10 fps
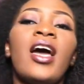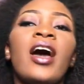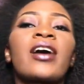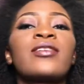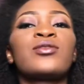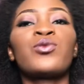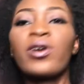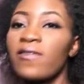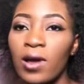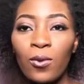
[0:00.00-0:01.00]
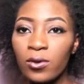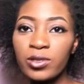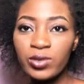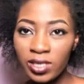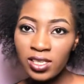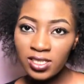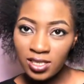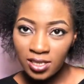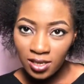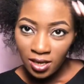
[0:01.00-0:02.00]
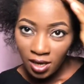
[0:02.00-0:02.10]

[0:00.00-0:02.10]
I can do whatever I want with it.